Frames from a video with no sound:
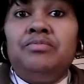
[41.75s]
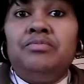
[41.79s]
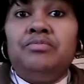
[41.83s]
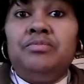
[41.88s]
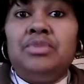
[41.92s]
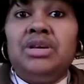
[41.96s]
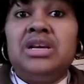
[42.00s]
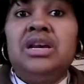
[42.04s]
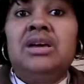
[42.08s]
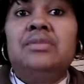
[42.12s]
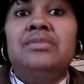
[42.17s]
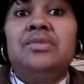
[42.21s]

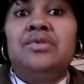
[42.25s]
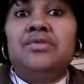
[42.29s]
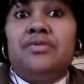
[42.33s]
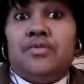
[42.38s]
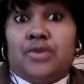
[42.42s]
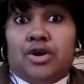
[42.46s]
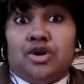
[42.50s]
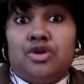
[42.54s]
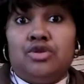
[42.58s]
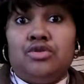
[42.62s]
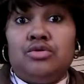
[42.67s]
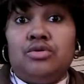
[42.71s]
becoming
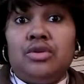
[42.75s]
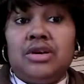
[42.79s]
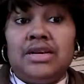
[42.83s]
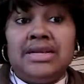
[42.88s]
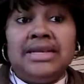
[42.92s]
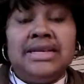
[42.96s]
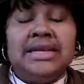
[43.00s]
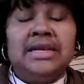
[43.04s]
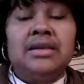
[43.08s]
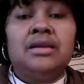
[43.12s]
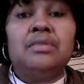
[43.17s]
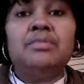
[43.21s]
fertile
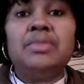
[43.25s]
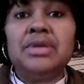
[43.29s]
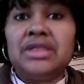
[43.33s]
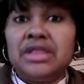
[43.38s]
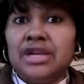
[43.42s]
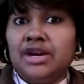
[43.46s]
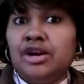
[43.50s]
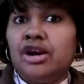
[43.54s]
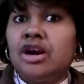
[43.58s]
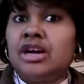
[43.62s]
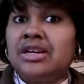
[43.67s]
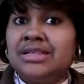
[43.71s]
again. But
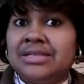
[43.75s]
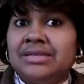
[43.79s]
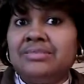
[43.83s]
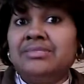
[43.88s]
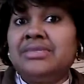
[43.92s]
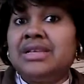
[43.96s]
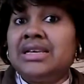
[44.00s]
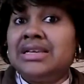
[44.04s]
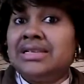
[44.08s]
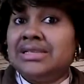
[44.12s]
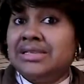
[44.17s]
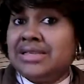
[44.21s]
there are some
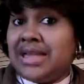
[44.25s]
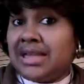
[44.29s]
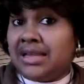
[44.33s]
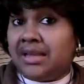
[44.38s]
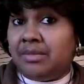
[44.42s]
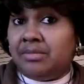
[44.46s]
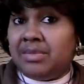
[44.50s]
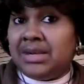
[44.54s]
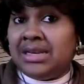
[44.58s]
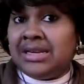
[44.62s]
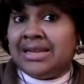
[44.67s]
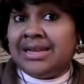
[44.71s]
things that
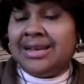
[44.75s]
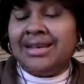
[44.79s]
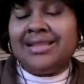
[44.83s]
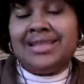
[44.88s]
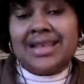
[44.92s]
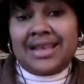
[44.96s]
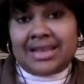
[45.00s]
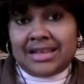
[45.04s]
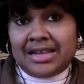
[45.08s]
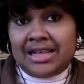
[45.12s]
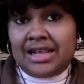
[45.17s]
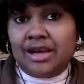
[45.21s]
can be done
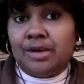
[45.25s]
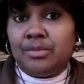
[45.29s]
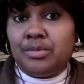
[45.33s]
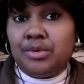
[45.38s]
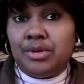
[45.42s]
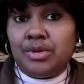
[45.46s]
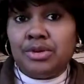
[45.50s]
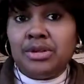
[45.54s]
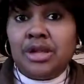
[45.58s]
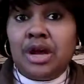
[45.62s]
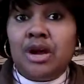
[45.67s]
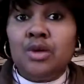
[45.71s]
that can help
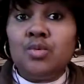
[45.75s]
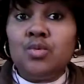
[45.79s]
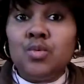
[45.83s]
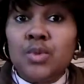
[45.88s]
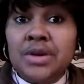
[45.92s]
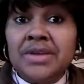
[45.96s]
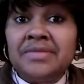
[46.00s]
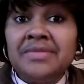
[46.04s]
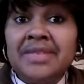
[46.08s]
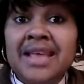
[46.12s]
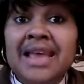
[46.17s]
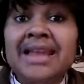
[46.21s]
you along
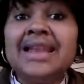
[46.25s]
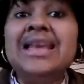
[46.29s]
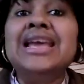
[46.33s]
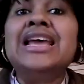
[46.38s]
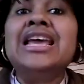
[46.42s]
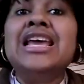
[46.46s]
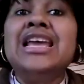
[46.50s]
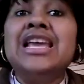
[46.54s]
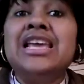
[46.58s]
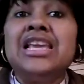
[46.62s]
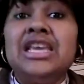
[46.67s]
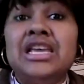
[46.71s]
with that
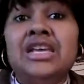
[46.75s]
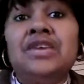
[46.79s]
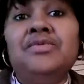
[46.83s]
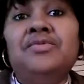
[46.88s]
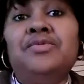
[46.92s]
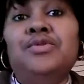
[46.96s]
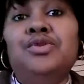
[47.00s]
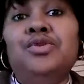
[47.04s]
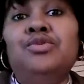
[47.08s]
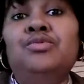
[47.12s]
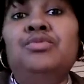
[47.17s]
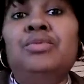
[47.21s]

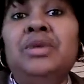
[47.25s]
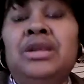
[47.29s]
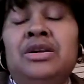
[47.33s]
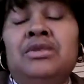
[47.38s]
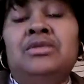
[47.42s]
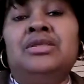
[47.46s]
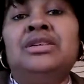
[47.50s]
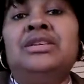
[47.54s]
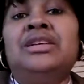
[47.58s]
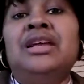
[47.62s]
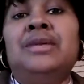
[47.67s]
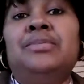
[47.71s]
if you've been on
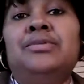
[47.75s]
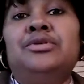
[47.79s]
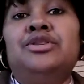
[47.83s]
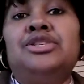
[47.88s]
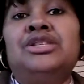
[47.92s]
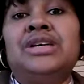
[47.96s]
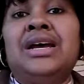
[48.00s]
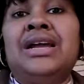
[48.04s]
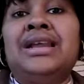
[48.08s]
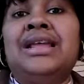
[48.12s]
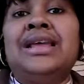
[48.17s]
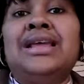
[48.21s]
the Depo
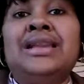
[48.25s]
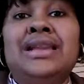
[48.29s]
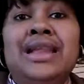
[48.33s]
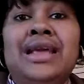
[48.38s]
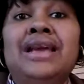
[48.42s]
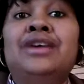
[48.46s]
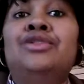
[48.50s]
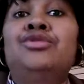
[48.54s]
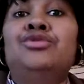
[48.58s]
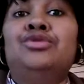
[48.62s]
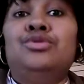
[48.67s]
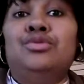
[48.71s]
shot and
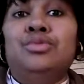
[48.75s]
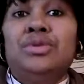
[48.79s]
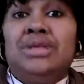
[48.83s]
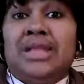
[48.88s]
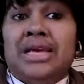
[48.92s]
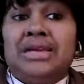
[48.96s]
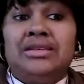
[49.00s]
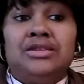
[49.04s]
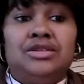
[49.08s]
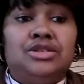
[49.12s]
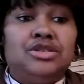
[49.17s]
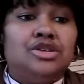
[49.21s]
now you would
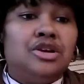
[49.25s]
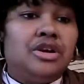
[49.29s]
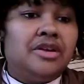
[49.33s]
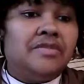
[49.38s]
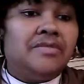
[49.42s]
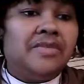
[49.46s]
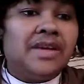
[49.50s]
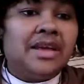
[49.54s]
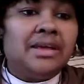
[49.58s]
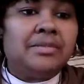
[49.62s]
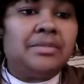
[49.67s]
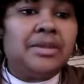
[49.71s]
like to start a
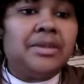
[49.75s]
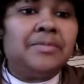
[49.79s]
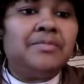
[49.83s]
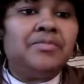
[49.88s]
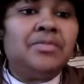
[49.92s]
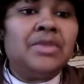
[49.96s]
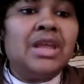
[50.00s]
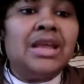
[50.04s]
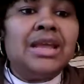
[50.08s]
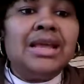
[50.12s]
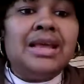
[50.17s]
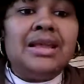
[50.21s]
family.
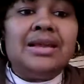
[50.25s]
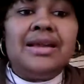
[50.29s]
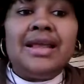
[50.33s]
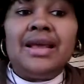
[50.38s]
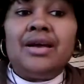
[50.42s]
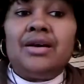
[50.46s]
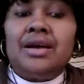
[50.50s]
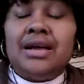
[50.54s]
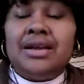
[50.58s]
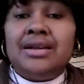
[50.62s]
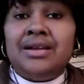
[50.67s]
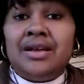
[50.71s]

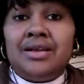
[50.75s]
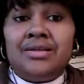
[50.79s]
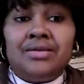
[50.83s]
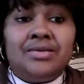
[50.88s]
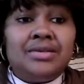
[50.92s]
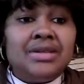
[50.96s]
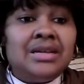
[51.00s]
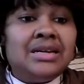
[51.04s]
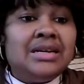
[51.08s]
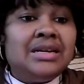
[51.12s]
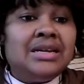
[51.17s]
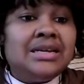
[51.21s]
Now, another
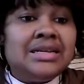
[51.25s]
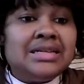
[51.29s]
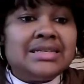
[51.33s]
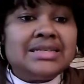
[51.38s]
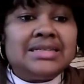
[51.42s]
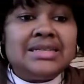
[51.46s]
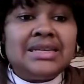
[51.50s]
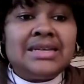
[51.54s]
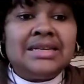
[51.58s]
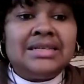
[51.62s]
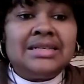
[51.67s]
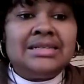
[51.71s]
thing that it
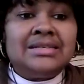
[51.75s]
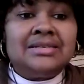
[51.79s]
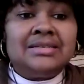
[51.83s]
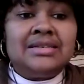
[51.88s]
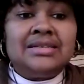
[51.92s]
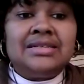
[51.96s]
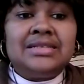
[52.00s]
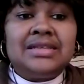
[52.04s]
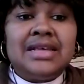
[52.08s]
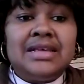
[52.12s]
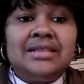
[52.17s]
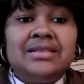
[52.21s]
says
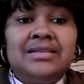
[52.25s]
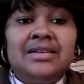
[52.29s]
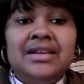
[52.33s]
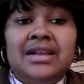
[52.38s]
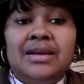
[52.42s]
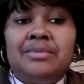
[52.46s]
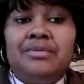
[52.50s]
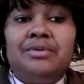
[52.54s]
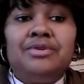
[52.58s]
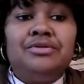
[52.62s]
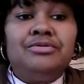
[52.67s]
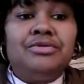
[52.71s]
is that the
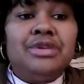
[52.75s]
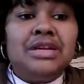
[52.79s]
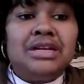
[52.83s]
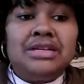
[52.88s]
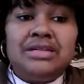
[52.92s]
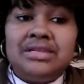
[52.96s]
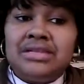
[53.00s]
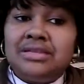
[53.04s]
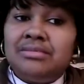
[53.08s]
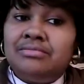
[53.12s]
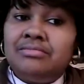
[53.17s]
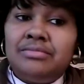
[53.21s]
Depo
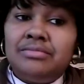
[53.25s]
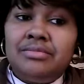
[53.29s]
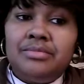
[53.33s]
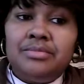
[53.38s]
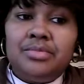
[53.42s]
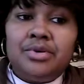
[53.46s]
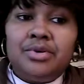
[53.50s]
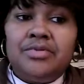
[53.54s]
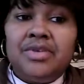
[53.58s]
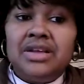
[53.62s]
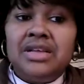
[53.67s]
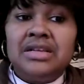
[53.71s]
doesn't
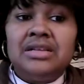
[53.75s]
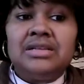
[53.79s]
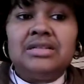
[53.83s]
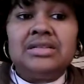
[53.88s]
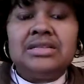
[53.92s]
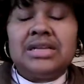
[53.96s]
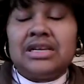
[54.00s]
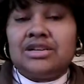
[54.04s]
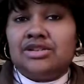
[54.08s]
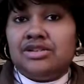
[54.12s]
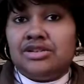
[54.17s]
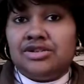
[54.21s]
prevent
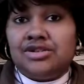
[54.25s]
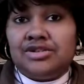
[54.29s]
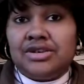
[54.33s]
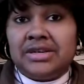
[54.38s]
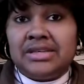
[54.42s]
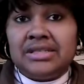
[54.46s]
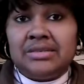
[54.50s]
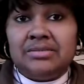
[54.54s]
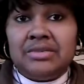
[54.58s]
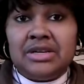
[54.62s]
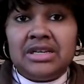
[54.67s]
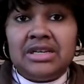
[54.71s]
sexually
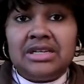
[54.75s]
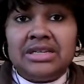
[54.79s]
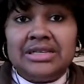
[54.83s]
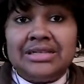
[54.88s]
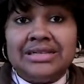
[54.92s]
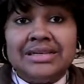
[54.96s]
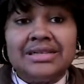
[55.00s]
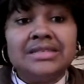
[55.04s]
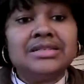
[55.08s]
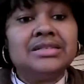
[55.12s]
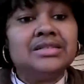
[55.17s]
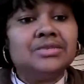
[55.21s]
transmitted
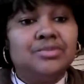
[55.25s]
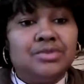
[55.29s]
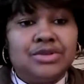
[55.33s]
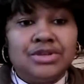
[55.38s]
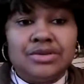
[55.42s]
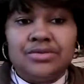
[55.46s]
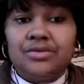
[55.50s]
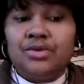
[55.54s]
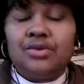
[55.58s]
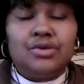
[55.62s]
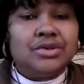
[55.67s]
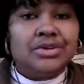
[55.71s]
diseases, which
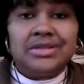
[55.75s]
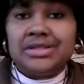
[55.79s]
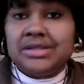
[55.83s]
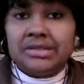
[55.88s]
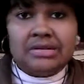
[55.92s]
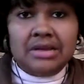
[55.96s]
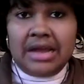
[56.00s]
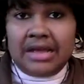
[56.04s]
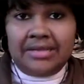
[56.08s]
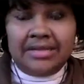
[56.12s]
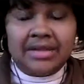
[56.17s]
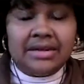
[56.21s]
of course
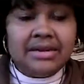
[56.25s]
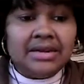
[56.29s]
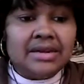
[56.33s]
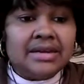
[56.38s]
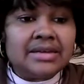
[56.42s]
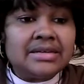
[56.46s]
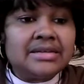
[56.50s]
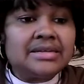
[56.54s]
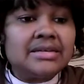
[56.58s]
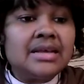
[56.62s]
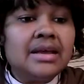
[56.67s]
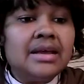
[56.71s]
nothing
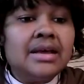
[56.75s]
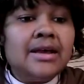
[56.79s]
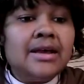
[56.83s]
does.